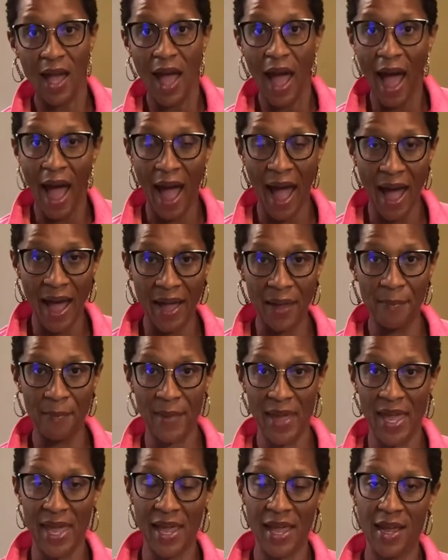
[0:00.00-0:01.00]
I
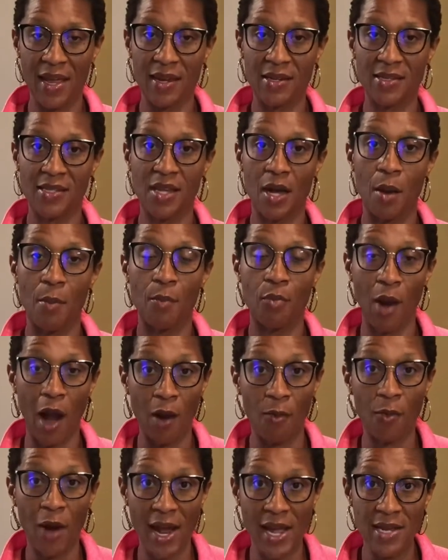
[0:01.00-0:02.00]
made some brown
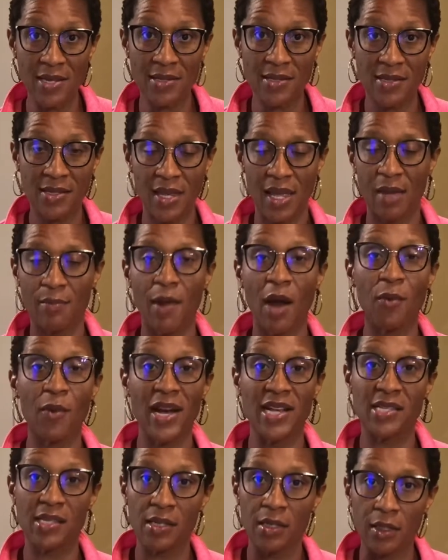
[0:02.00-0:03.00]
rice in my rice
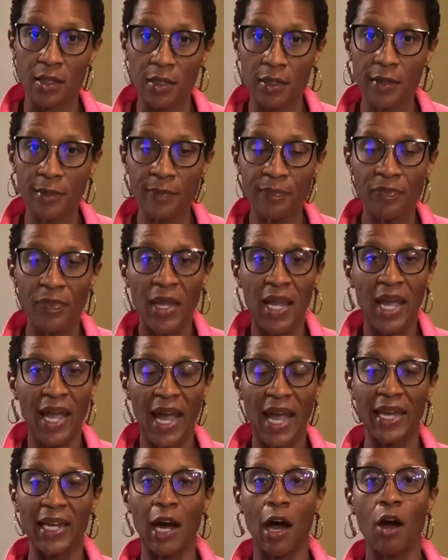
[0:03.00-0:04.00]
cooker,
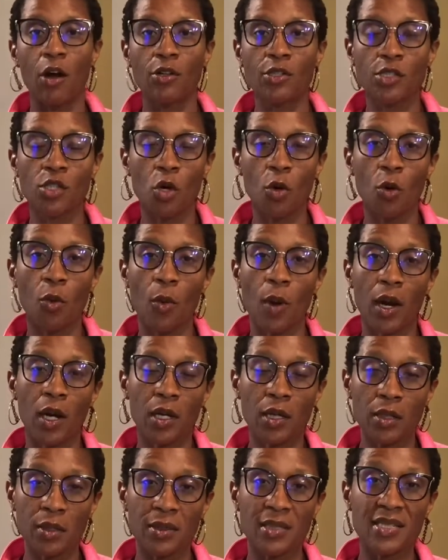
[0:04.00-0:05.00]
and I also
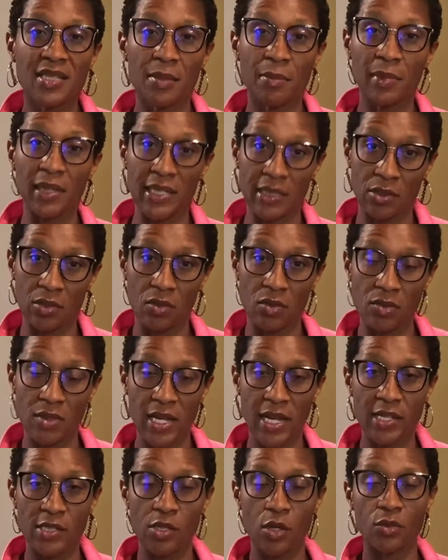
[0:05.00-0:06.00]
cooked some lentils. And
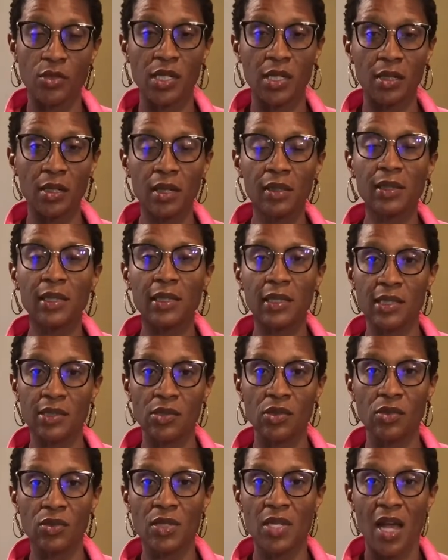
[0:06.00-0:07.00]
so to cook the
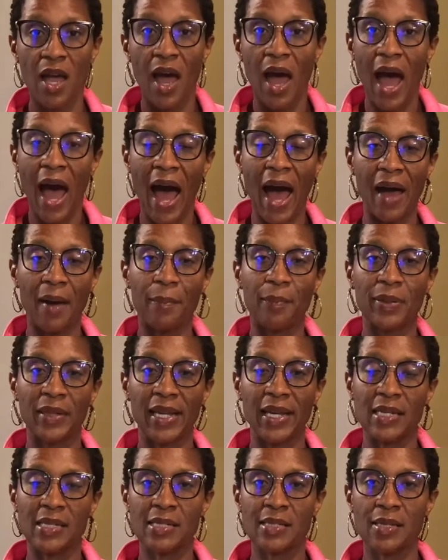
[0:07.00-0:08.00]
lentils, I
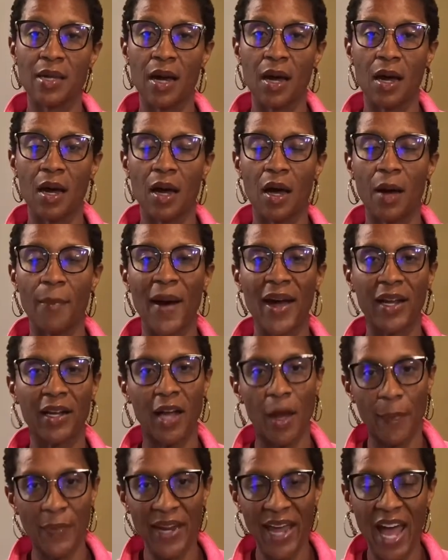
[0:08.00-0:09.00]
placed about 1.5
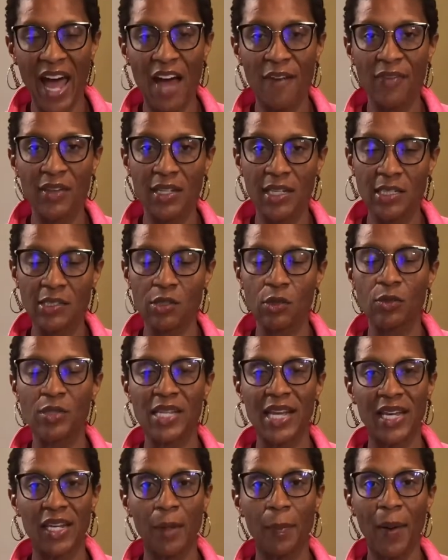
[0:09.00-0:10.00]
cups of lentils
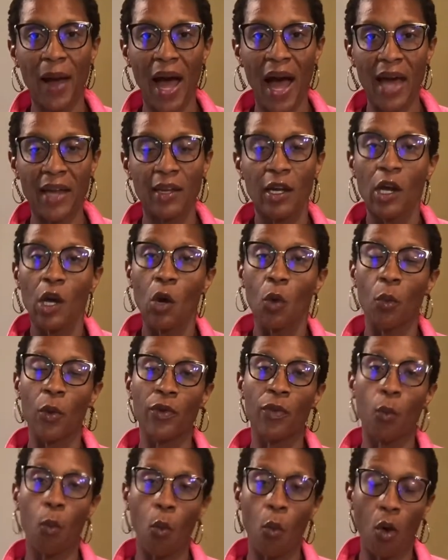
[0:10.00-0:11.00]
in a pot with
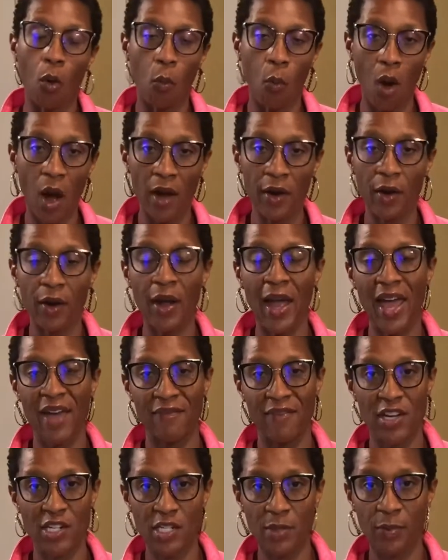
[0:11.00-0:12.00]
water and
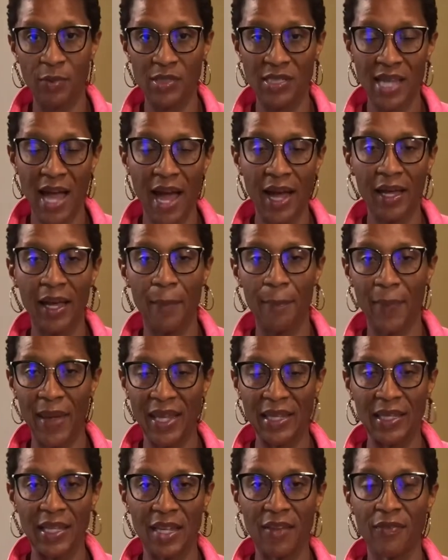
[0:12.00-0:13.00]
vegetable stock, bay
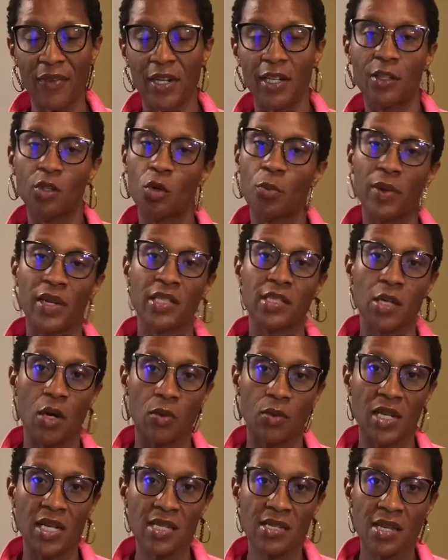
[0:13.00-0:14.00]
leaf, and a little bit of
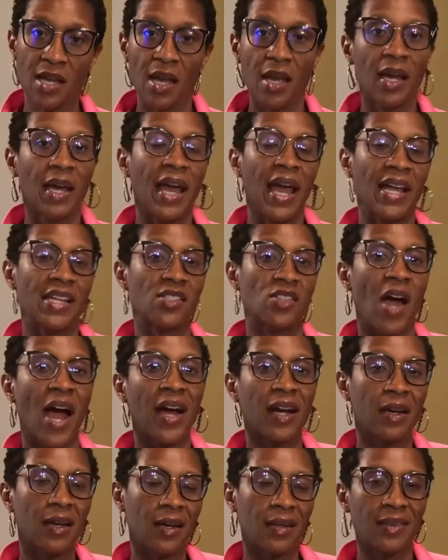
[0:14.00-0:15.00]
Tony's. And so I
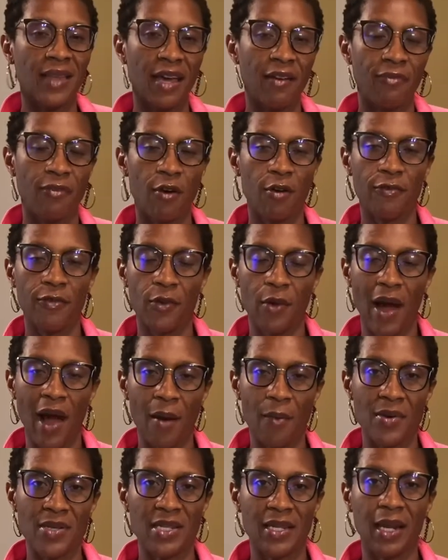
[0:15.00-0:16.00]
cooked that for a few
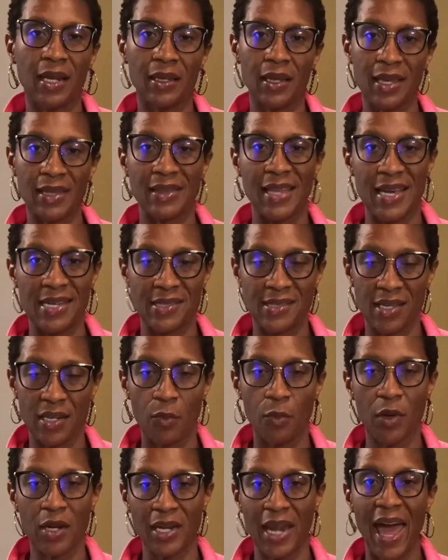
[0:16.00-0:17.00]
hours and I'll let that sit, and we're
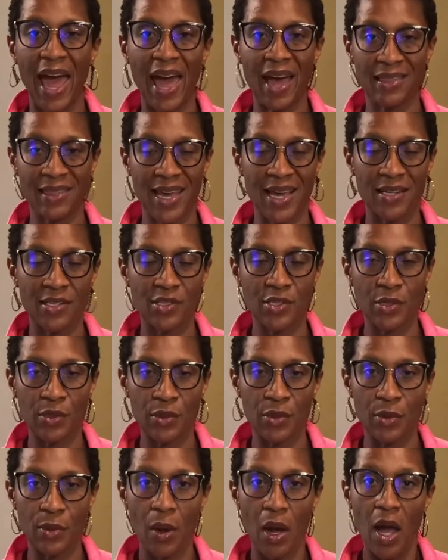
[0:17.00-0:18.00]
gonna add that
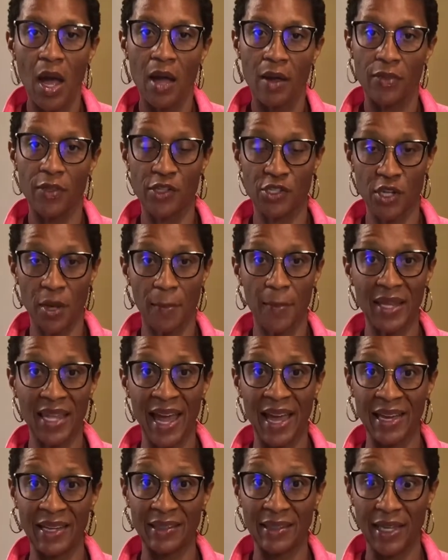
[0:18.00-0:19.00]
to the
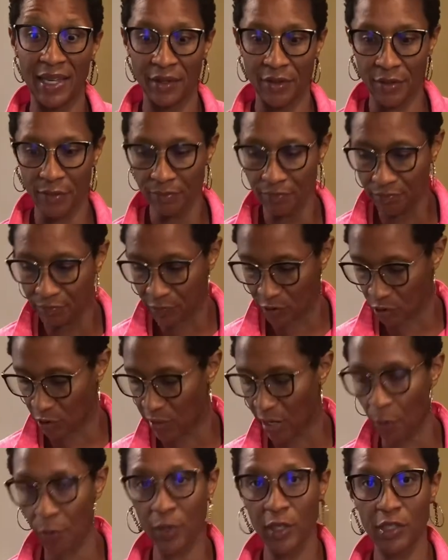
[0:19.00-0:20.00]
jambalaya later. So now
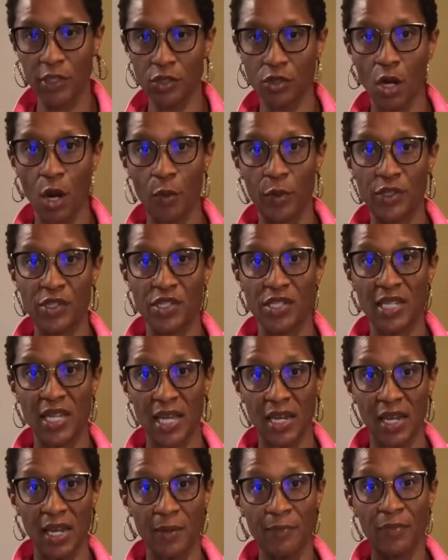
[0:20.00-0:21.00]
we're gonna start with just
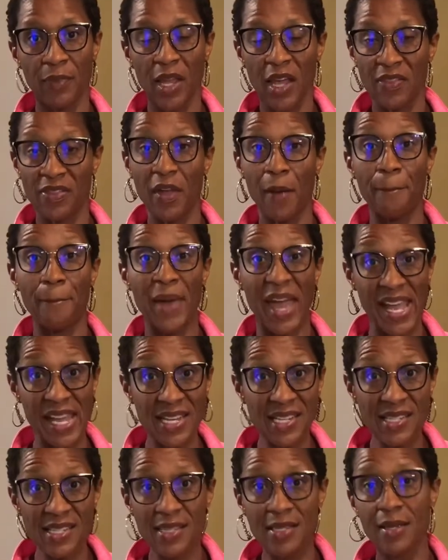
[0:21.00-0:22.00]
getting the
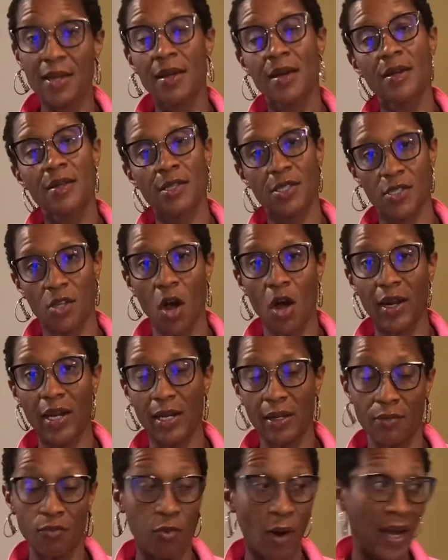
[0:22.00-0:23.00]
base started
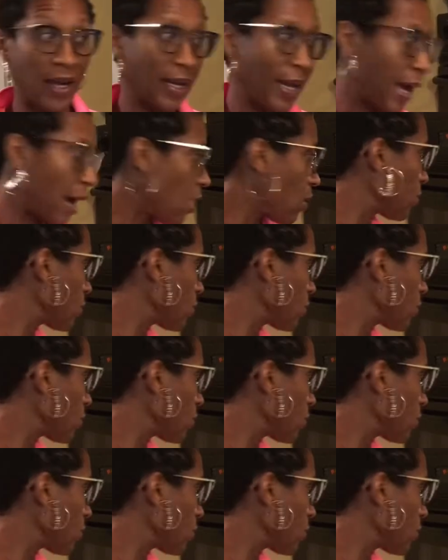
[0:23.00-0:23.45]
right now.